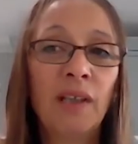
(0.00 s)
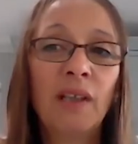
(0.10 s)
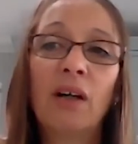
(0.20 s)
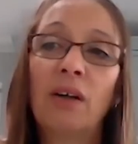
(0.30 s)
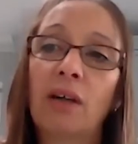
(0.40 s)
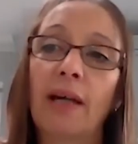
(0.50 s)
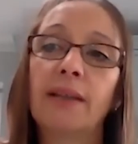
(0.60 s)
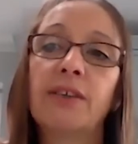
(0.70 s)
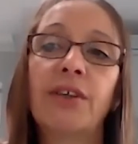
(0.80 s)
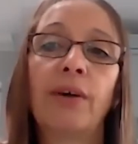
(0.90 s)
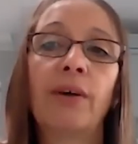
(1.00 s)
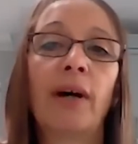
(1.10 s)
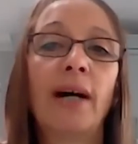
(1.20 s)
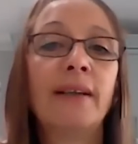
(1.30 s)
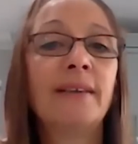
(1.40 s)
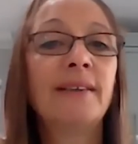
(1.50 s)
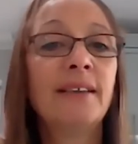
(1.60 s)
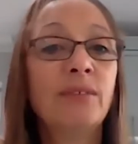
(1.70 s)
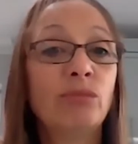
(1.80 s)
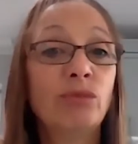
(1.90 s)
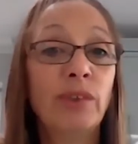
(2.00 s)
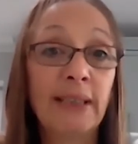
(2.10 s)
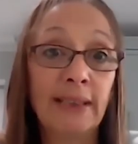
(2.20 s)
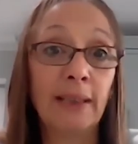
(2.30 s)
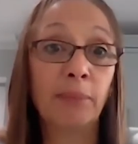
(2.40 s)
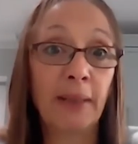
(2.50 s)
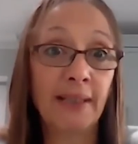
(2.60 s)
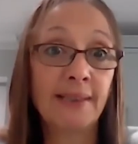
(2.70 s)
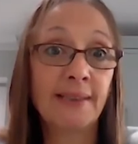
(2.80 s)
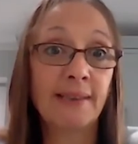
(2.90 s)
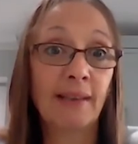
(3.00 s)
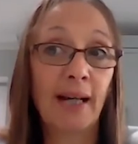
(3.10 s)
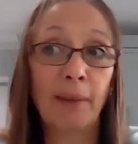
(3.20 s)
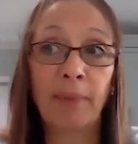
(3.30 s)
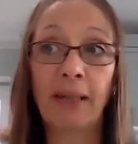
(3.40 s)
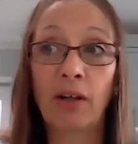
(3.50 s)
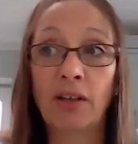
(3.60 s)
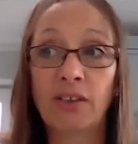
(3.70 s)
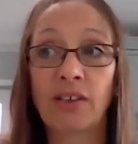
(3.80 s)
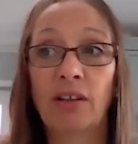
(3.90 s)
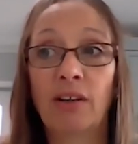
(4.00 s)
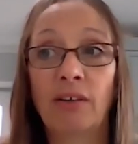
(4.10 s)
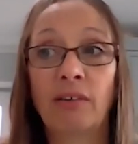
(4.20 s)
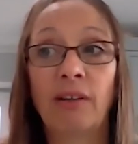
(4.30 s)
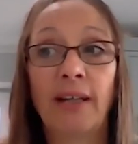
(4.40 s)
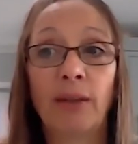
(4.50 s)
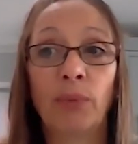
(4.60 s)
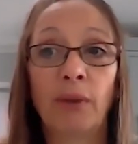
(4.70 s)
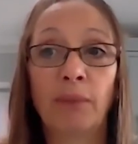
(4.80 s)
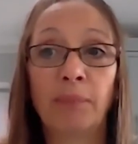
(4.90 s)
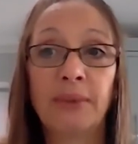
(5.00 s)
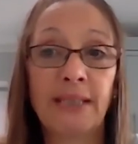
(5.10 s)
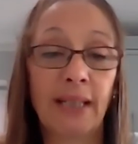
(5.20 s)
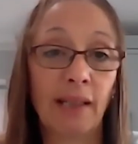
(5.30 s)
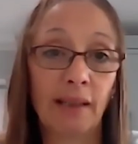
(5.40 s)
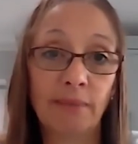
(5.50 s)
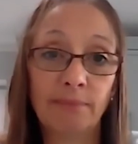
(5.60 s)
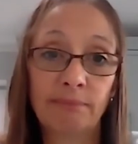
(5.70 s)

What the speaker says: Okay, so I didn't really base Abby Carter on anyone in particular.